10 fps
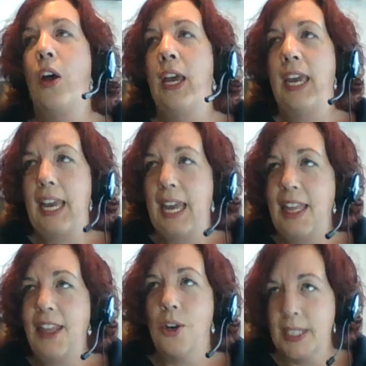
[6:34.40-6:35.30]
in
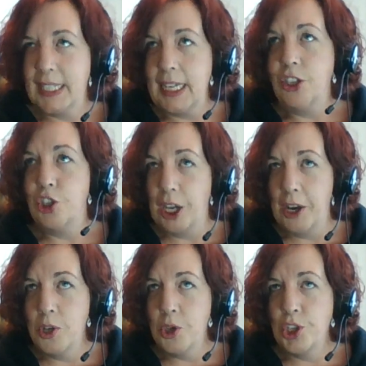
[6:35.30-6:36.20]
those six
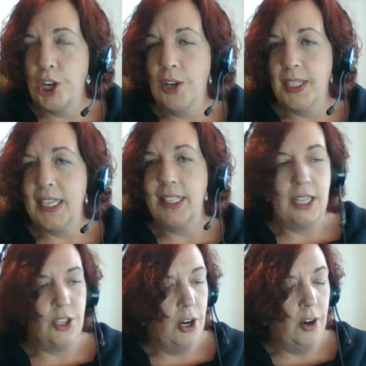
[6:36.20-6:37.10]
years, you know, since I
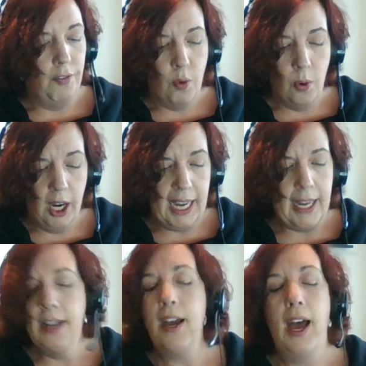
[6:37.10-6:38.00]
turned to 40,
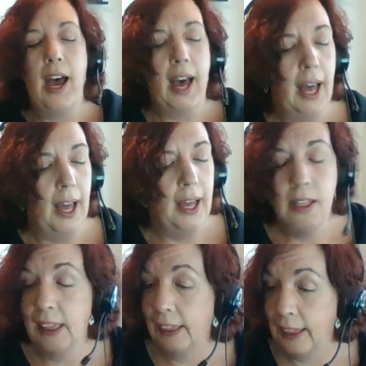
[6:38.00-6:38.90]
uh,
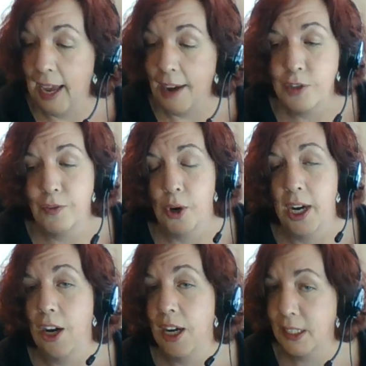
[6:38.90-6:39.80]
left Fort
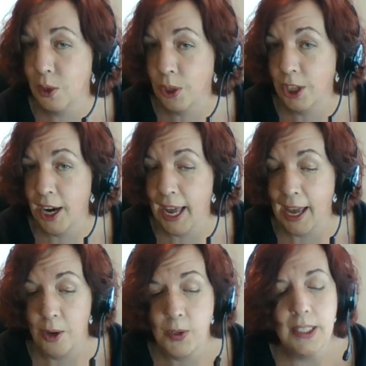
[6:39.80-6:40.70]
Erie, sold our
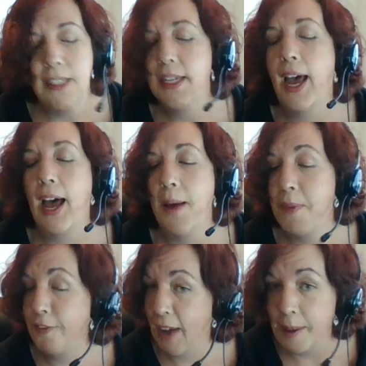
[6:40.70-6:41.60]
house. Uh, my
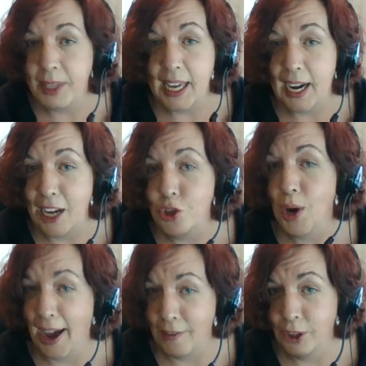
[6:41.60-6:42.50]
family and I
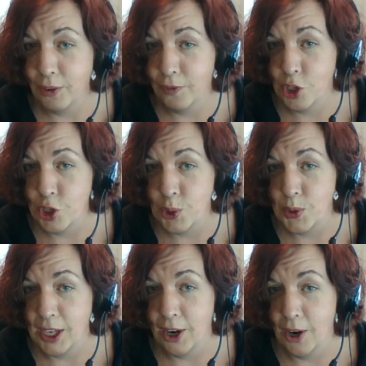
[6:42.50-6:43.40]
traveled for two
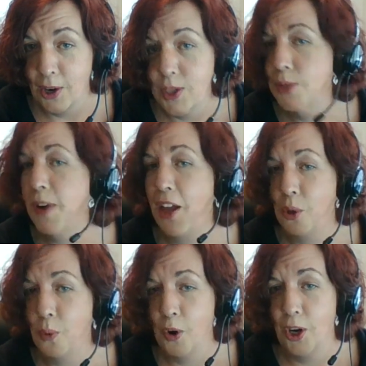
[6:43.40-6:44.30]
years around the
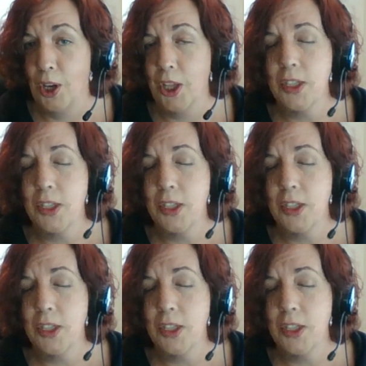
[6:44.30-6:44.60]
world,